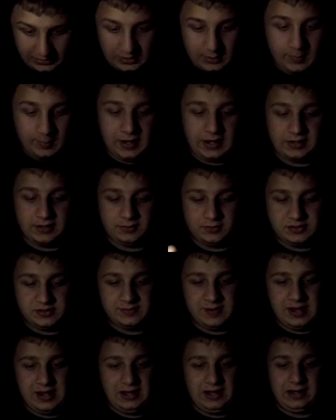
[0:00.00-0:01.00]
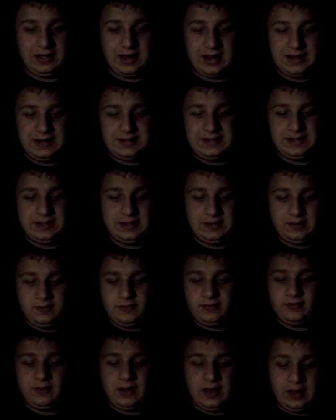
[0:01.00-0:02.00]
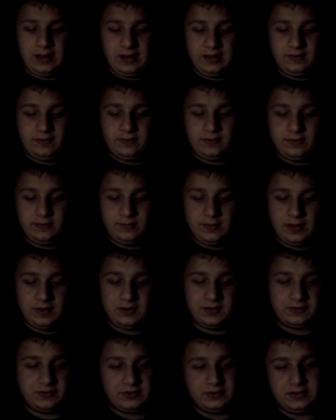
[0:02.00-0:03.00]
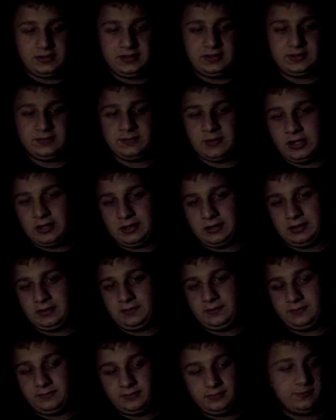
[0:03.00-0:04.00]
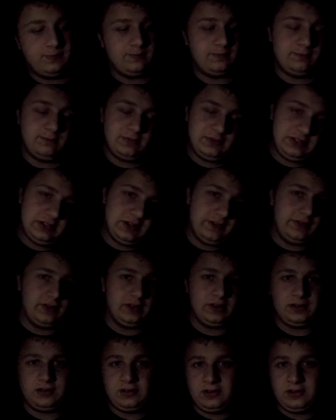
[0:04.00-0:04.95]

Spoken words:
The model was made in 1985, however this model, and different